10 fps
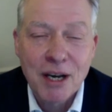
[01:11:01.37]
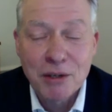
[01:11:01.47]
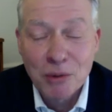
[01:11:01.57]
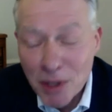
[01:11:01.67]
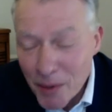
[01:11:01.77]
goes
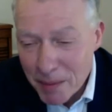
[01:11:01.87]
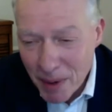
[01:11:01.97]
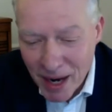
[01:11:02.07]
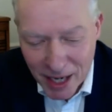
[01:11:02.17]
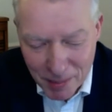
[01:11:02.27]
all the way
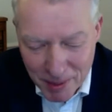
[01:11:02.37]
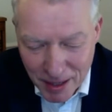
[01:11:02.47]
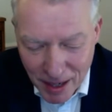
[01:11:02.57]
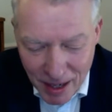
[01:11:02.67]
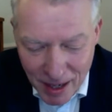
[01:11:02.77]
back. I mean,
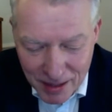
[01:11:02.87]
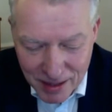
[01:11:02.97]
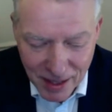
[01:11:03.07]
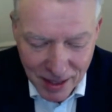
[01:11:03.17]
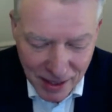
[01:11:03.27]
I
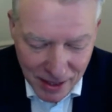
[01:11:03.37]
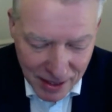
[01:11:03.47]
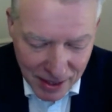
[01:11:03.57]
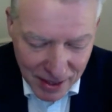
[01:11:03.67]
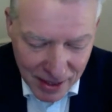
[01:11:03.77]
think
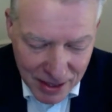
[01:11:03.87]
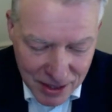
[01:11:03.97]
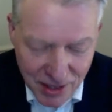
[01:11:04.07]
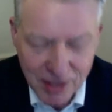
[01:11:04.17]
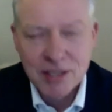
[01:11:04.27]

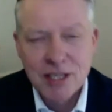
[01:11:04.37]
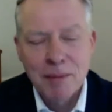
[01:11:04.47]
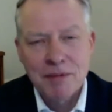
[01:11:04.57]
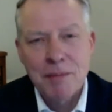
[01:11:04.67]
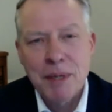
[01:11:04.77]
certainly some
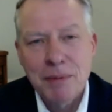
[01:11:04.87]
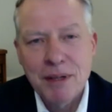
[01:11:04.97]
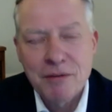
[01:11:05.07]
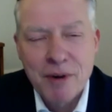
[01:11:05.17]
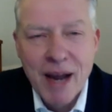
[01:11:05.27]
of the people that
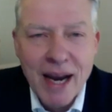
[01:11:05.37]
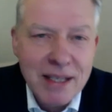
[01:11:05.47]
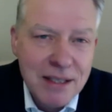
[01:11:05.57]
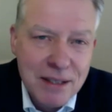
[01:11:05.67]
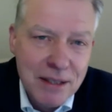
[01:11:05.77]
have
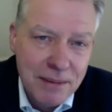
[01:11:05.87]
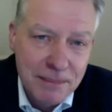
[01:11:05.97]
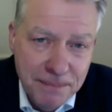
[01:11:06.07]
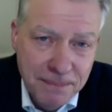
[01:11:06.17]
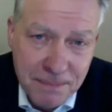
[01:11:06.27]
reacted to
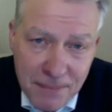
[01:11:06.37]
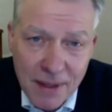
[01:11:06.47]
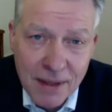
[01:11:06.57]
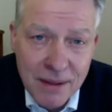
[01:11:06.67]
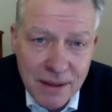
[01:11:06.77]

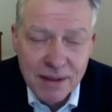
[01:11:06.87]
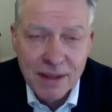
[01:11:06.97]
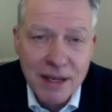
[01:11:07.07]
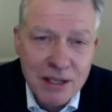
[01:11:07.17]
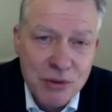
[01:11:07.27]
the
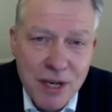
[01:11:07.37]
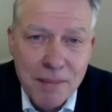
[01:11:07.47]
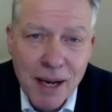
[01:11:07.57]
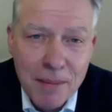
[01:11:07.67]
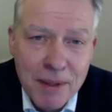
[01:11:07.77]
extreme
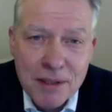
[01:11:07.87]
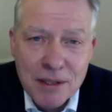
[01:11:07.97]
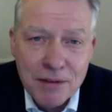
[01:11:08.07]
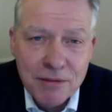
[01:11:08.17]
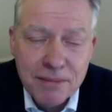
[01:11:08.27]
elements
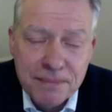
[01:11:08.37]
of